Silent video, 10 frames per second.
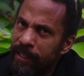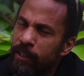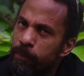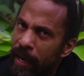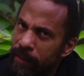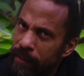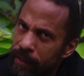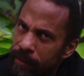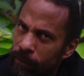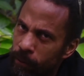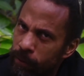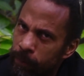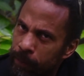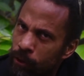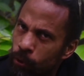especially those
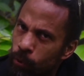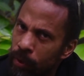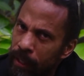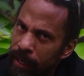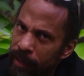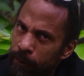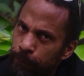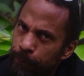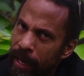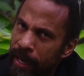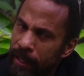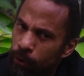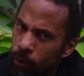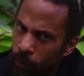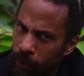of us who live in
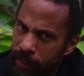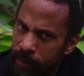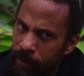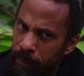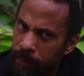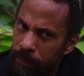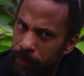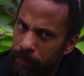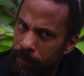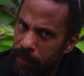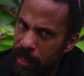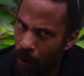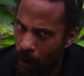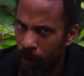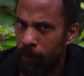tourism
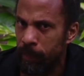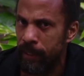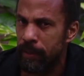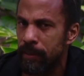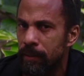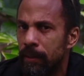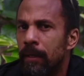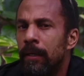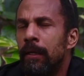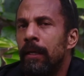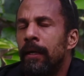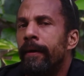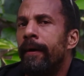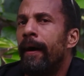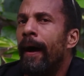economies,
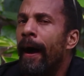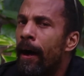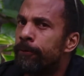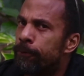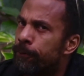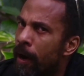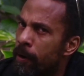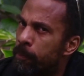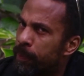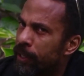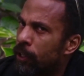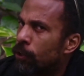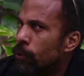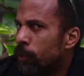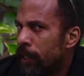have a very
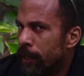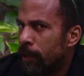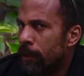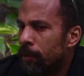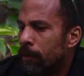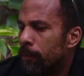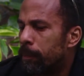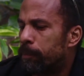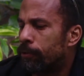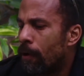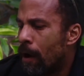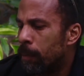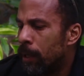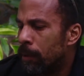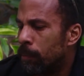peculiar
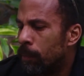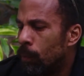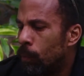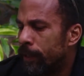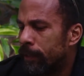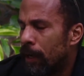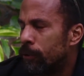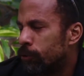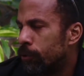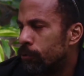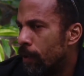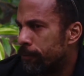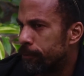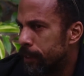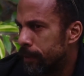problem with cultural
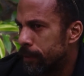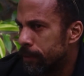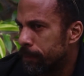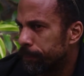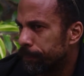reference.